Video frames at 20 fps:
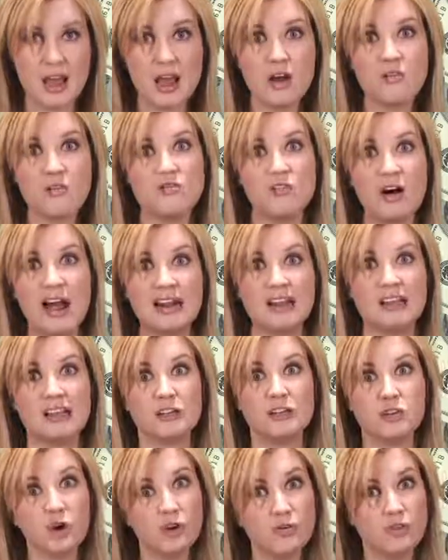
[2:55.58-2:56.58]
Finally,
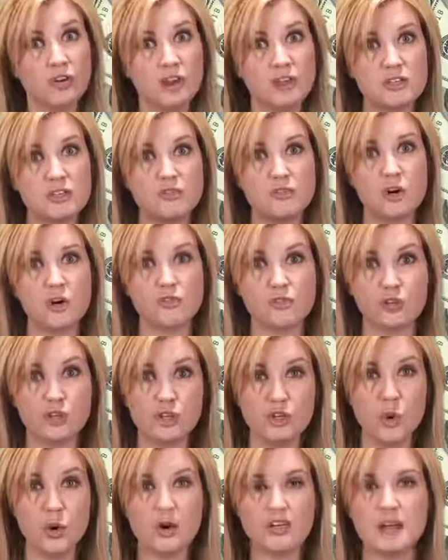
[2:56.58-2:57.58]
don't forget to vote for
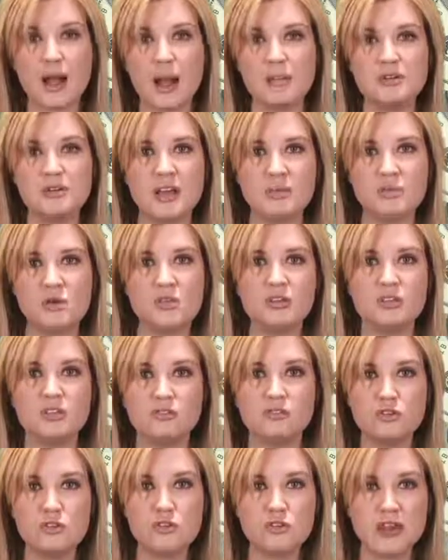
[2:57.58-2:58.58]
your top 10 movies
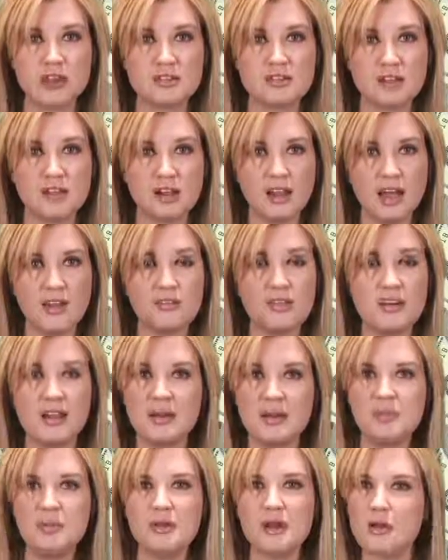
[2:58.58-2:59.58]
of 2011
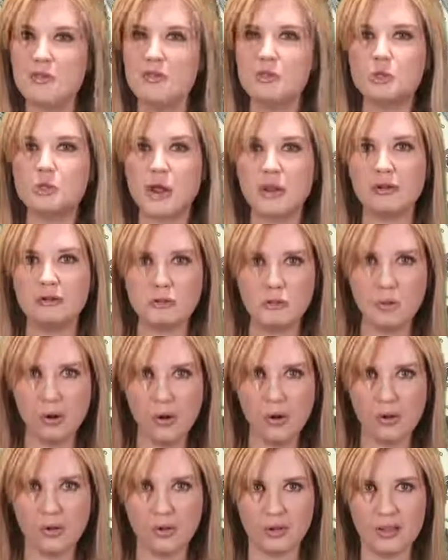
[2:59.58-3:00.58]
in Beyond the Trailers
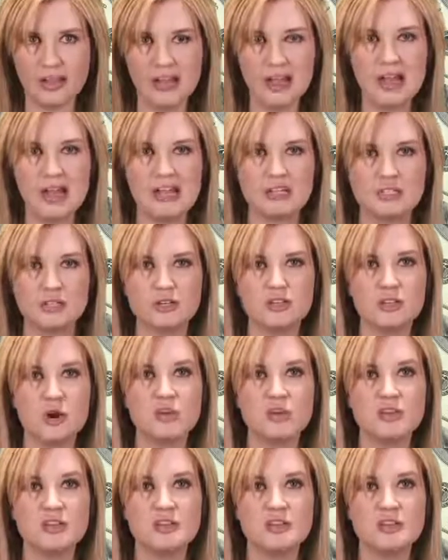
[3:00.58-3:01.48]
poll. Just go to